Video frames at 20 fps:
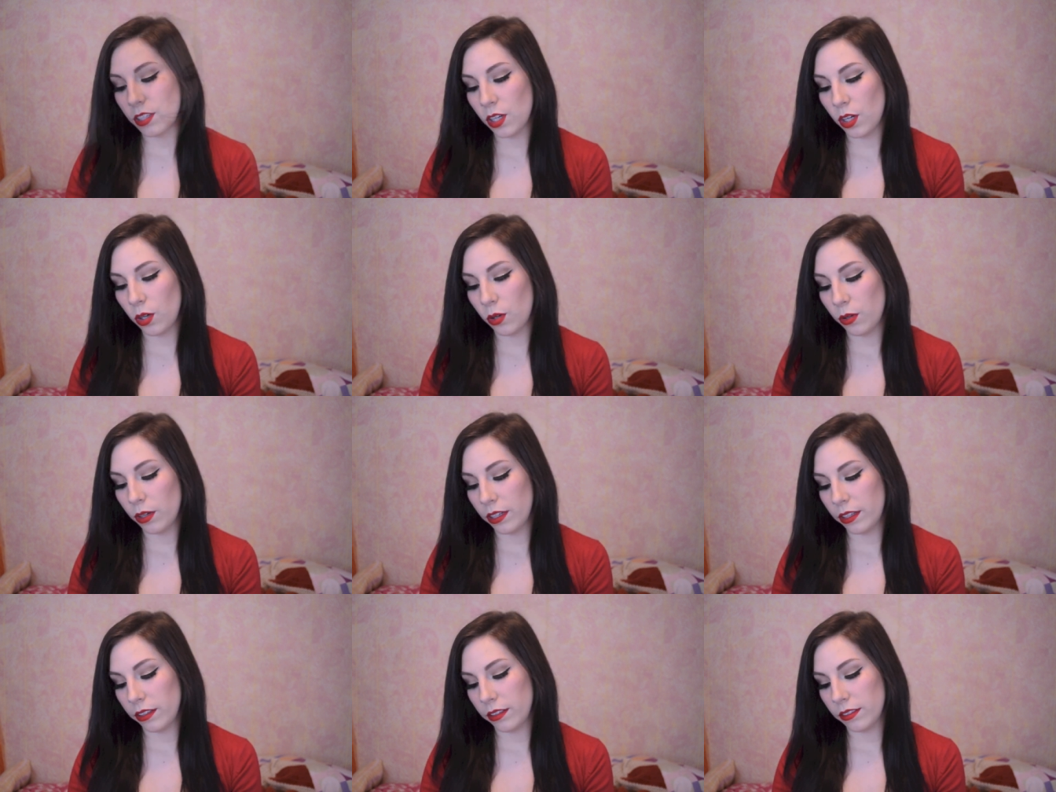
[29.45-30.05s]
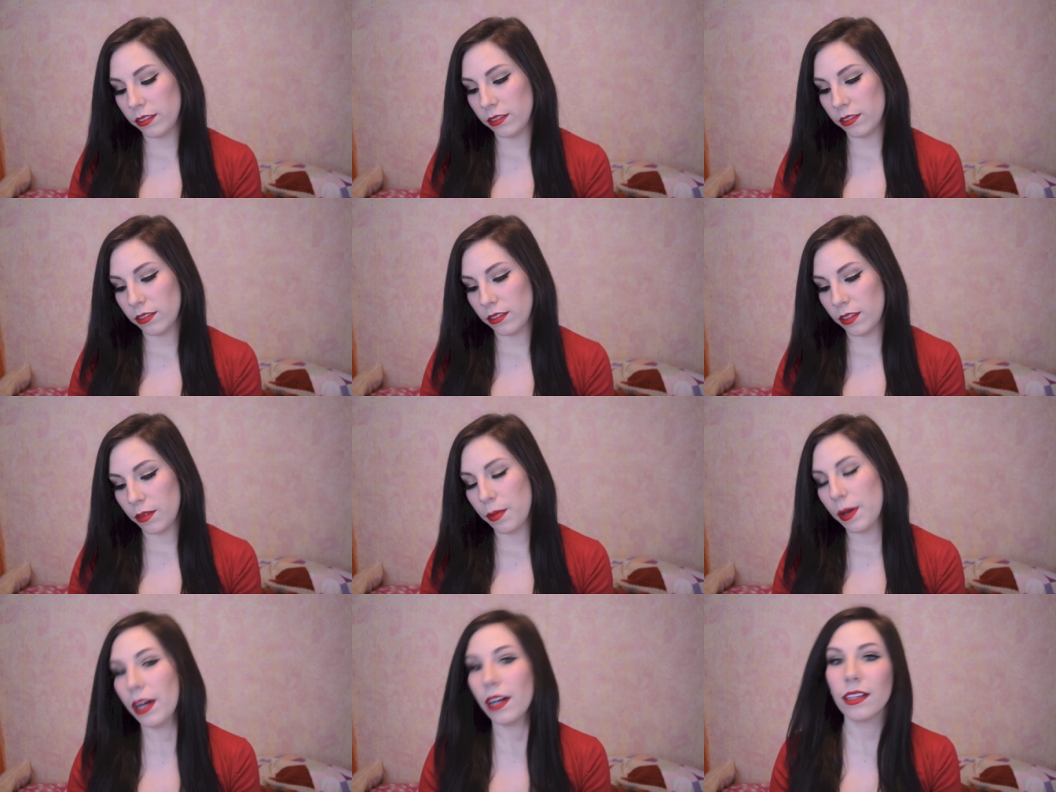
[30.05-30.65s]
So
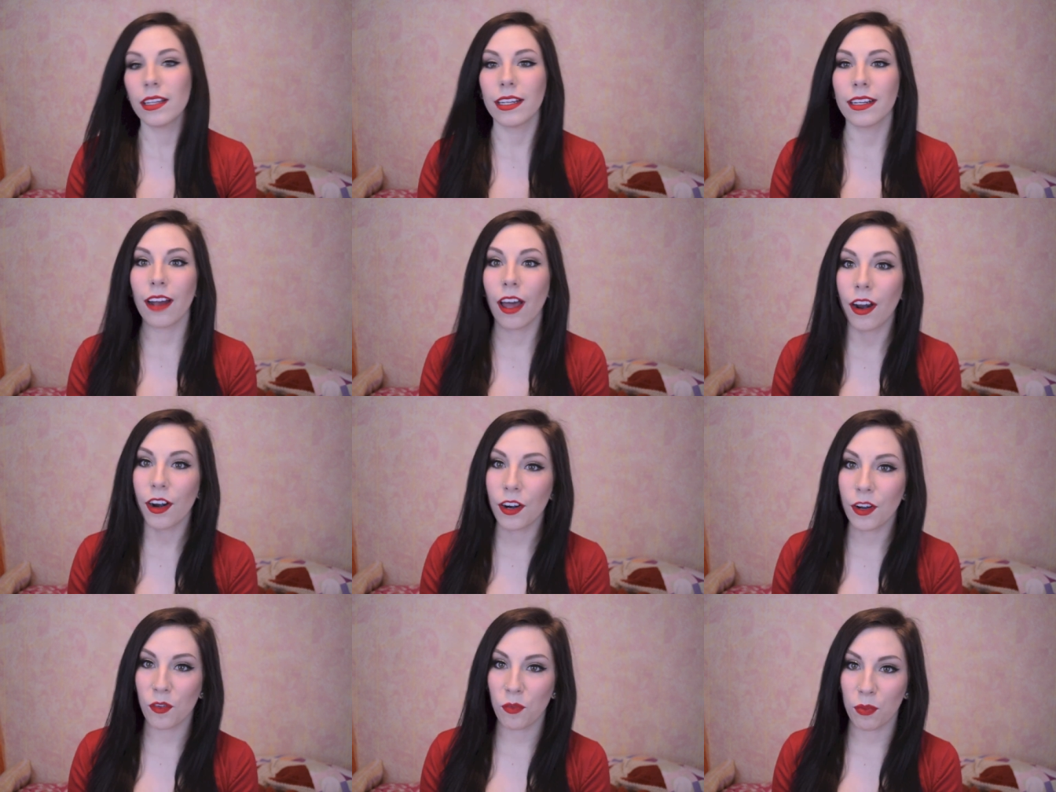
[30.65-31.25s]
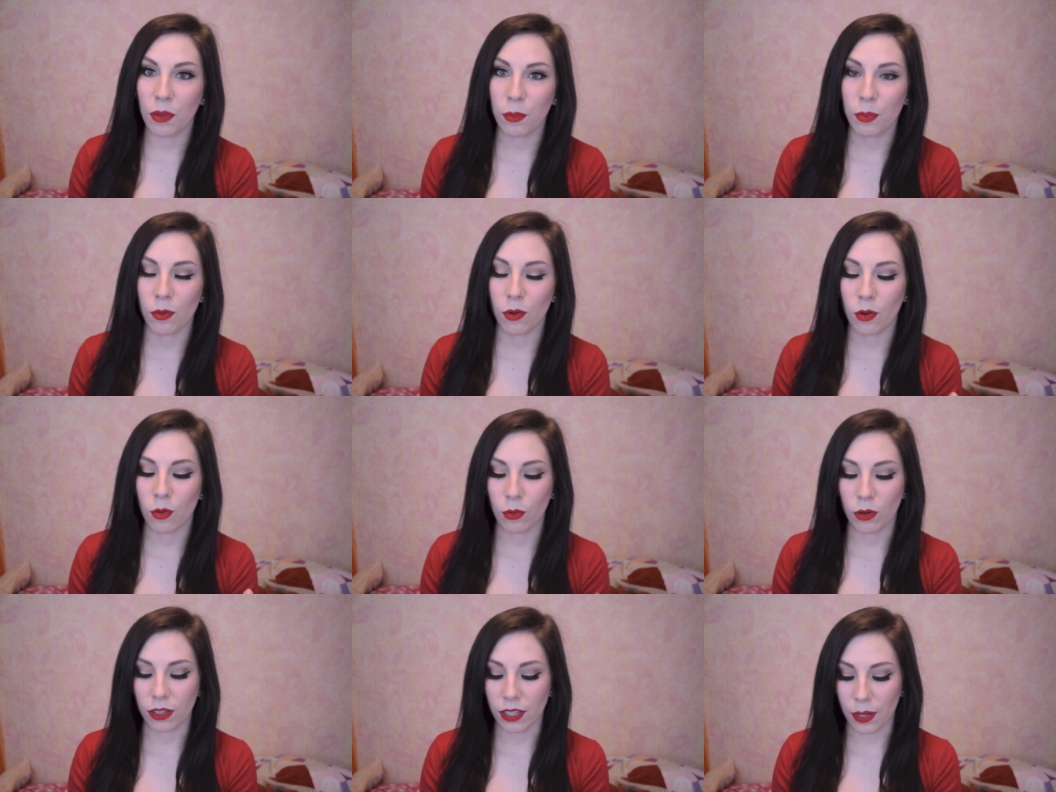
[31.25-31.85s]
apparently not enough
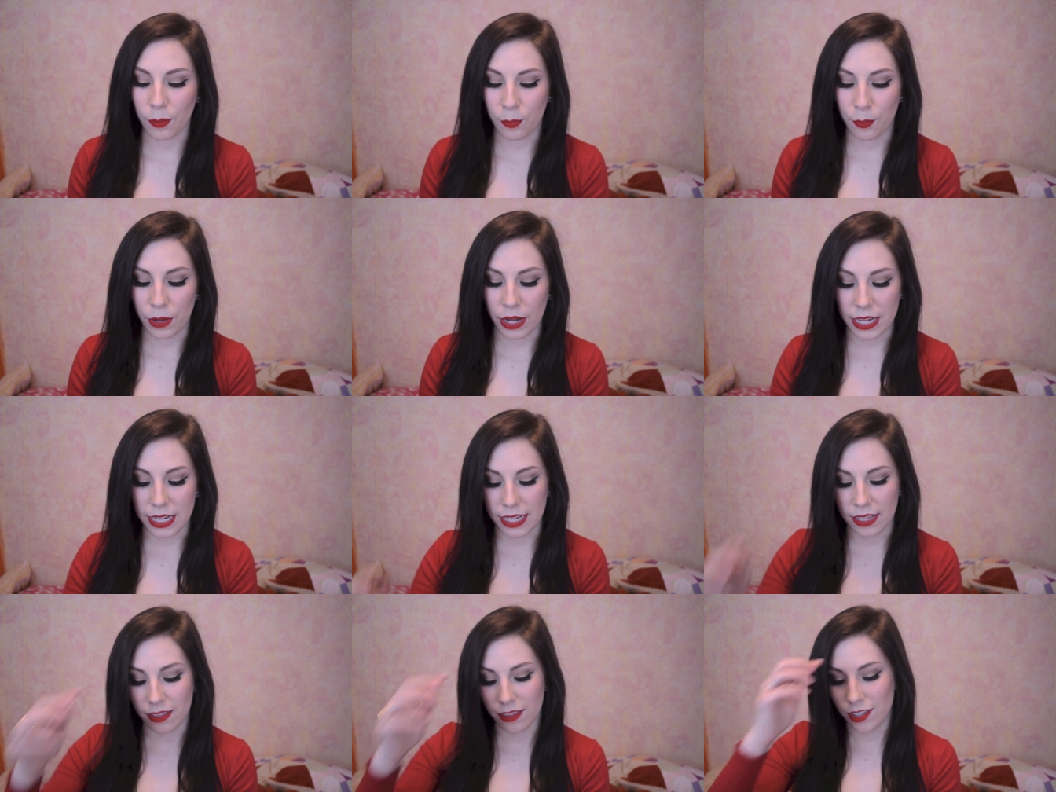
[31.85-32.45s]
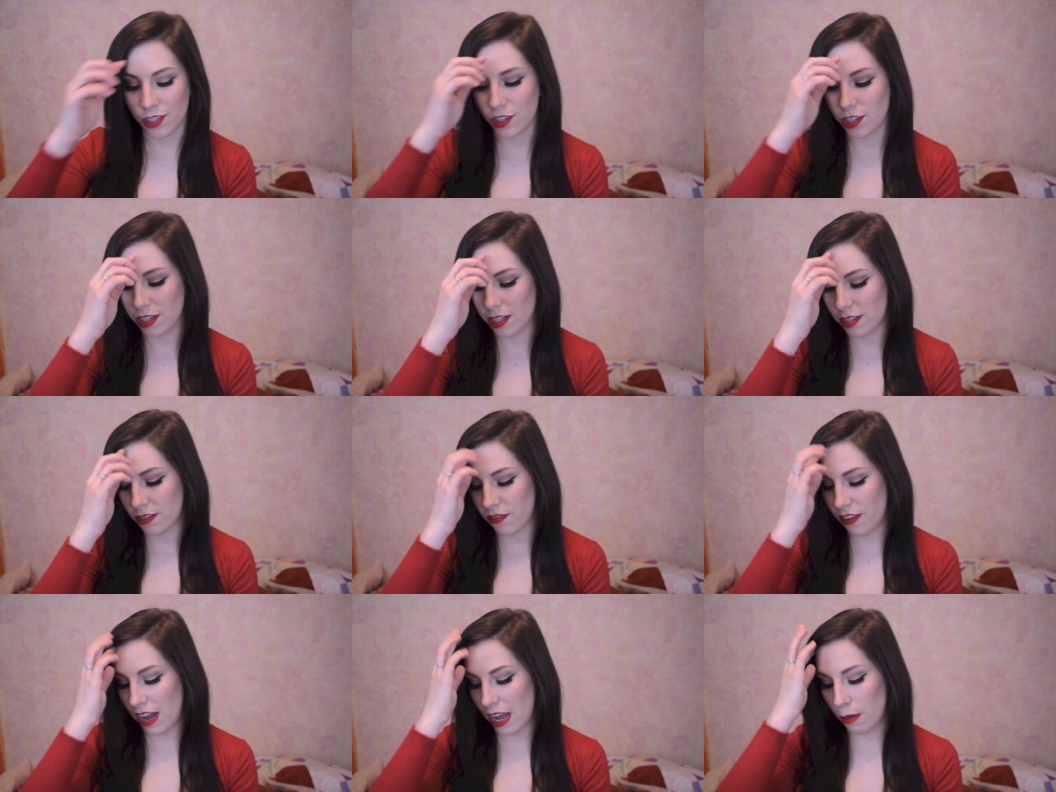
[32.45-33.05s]
people were like buying the
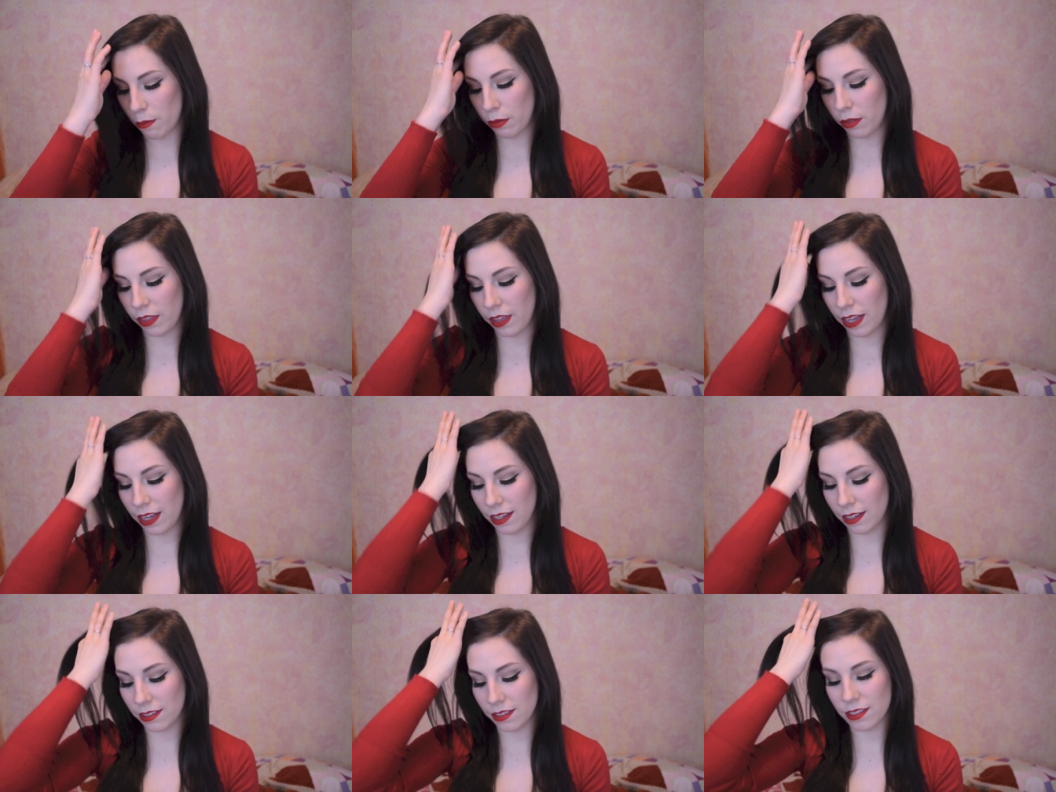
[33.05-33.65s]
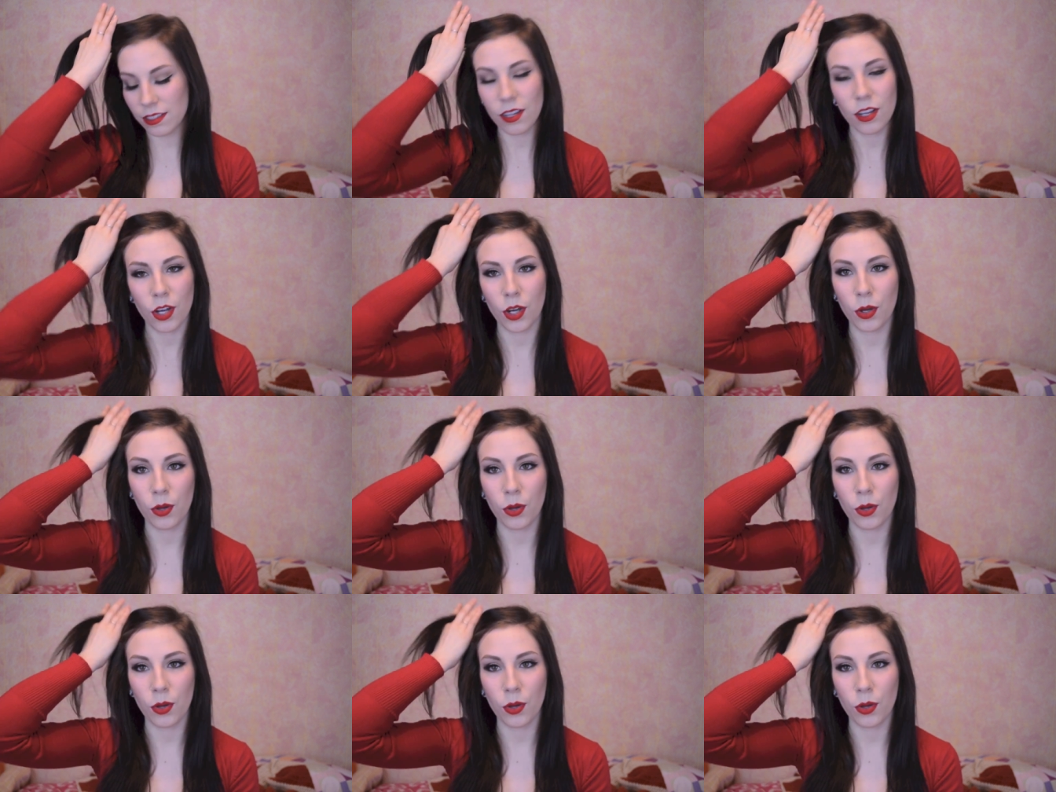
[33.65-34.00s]
Just Fab things